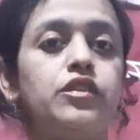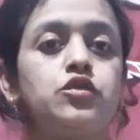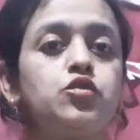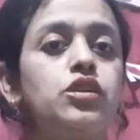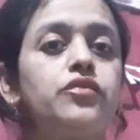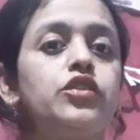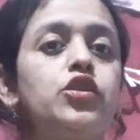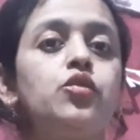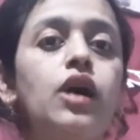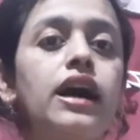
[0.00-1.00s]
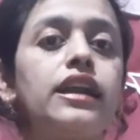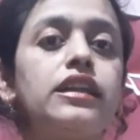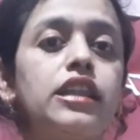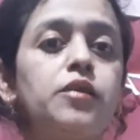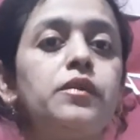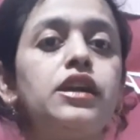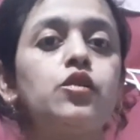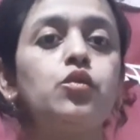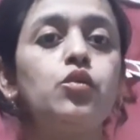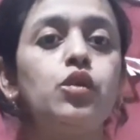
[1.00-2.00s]
So if you are unable
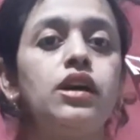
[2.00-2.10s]
to